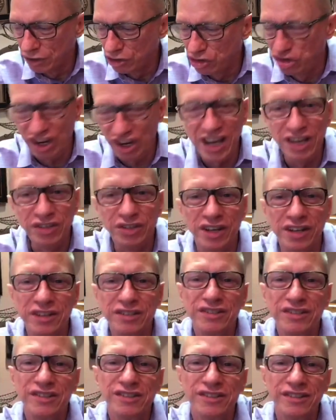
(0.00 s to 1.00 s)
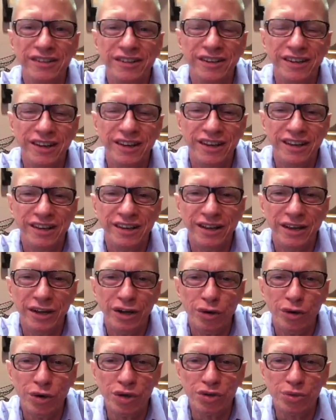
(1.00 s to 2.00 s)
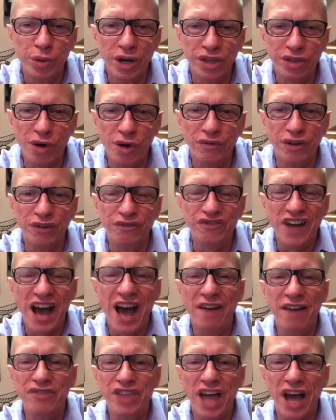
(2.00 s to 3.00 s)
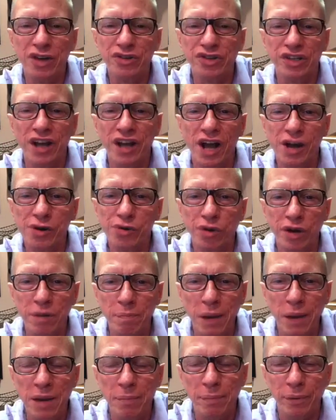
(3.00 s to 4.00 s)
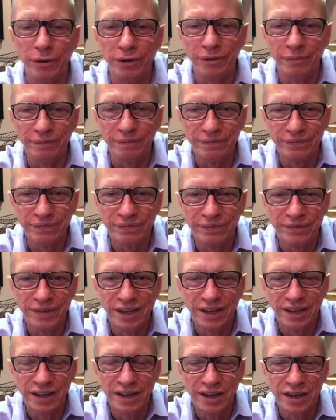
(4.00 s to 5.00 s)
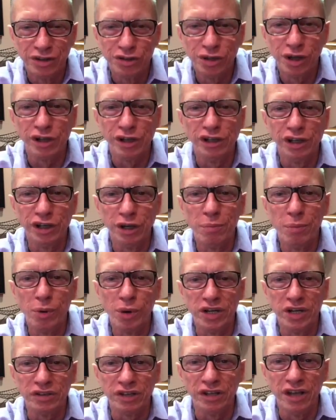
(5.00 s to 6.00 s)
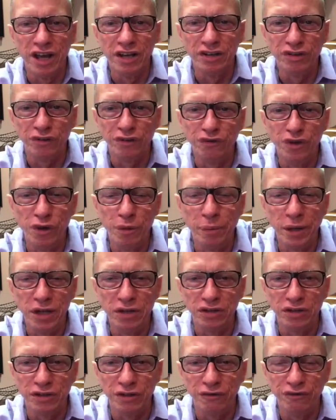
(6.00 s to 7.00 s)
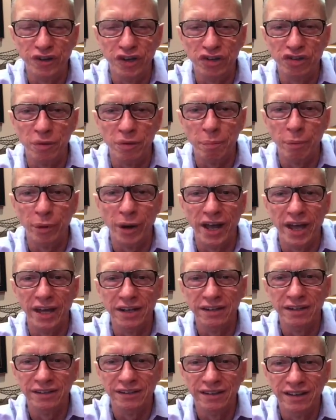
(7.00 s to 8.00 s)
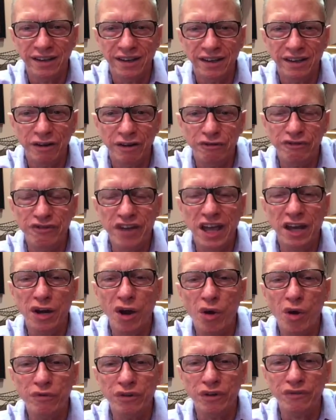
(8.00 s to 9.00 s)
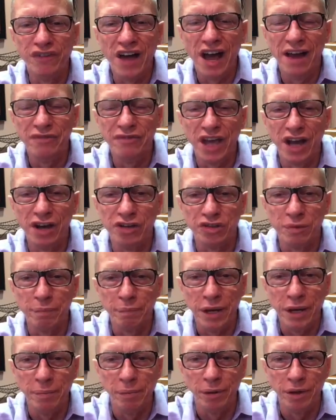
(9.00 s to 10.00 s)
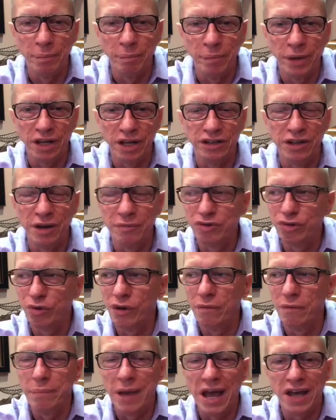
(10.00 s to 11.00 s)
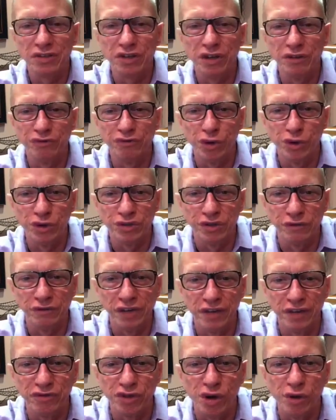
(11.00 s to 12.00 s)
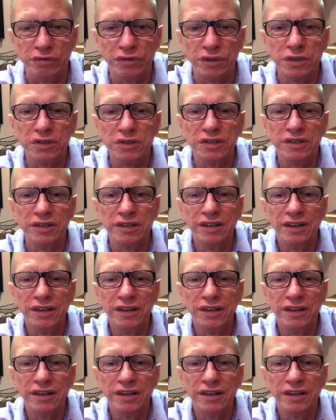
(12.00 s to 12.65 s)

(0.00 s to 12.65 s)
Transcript: Jesus was with over 5,000 hungry people, took a little boy's lunch, a few pieces of fish and bread, fed over 5,000 people, and picked up 12 basketfuls of leftovers.